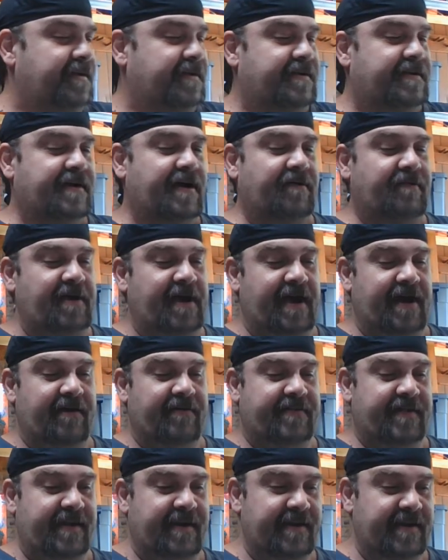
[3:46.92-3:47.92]
So I'm gonna
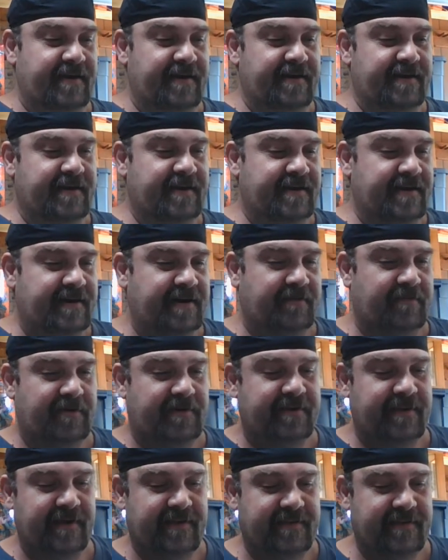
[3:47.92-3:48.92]
have to get number
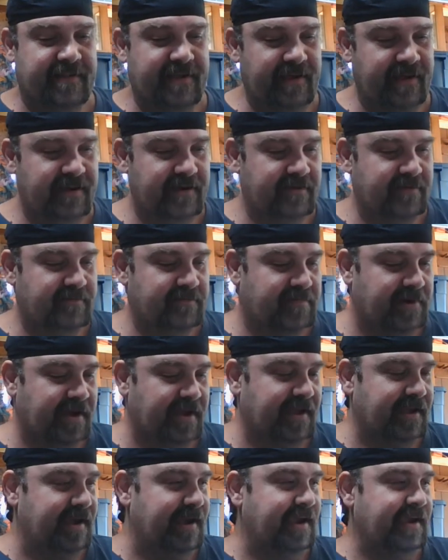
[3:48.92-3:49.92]
16 and
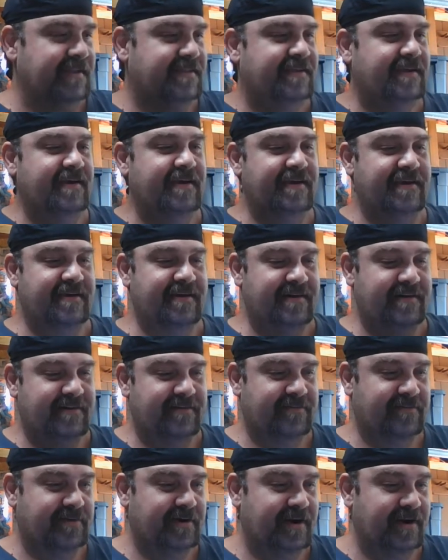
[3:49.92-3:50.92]
probably 18
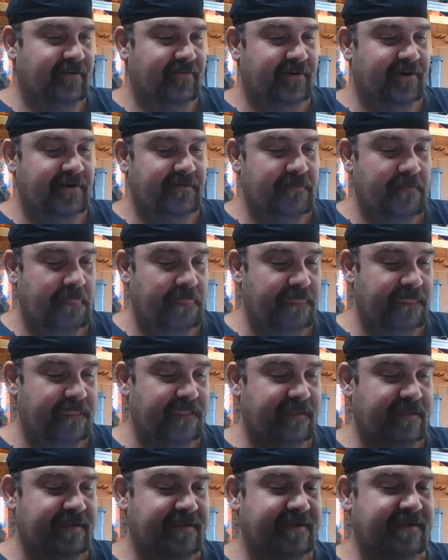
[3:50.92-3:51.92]
or whatever.
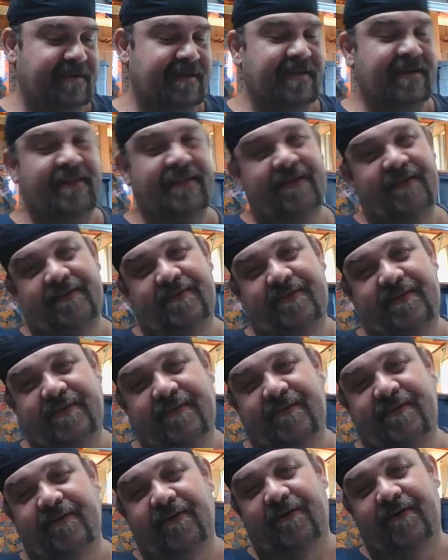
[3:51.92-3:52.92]
And this
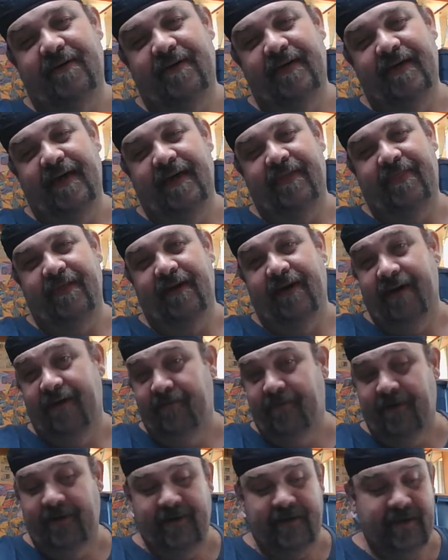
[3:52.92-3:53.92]
story I thought
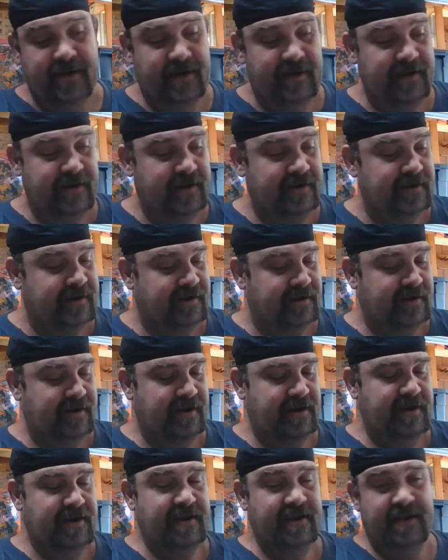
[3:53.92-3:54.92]
about getting
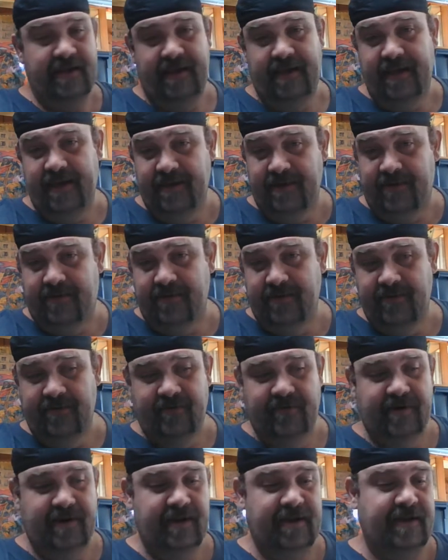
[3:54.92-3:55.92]
into
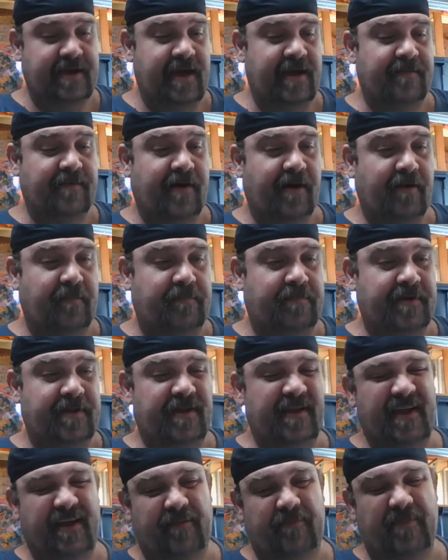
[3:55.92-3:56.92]
when it came out, but
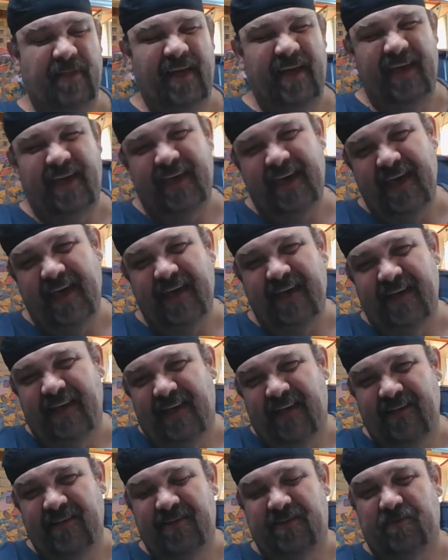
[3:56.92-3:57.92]
then I'm like, yeah,
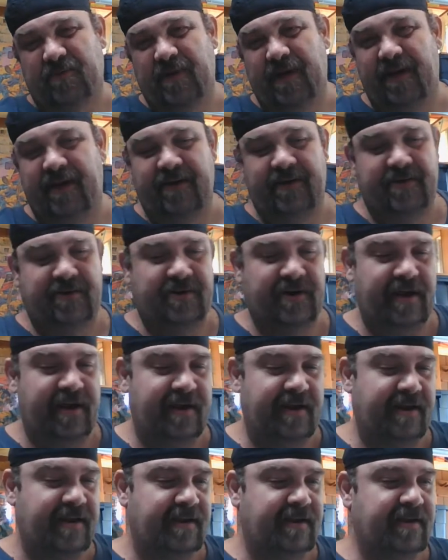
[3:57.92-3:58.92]
I'll just wait and trade
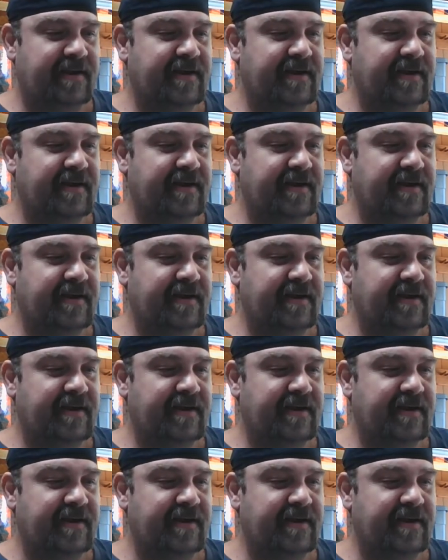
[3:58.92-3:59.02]
it.